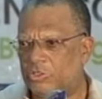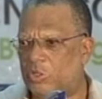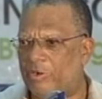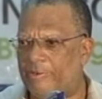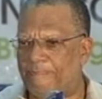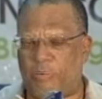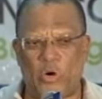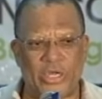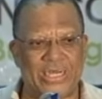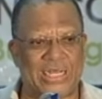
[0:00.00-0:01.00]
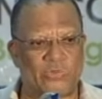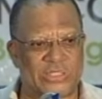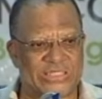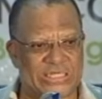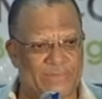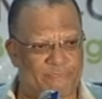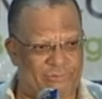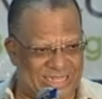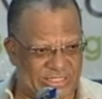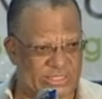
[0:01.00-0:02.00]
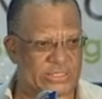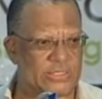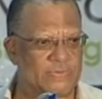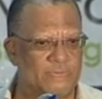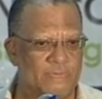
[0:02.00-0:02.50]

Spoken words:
to a report that was in the press,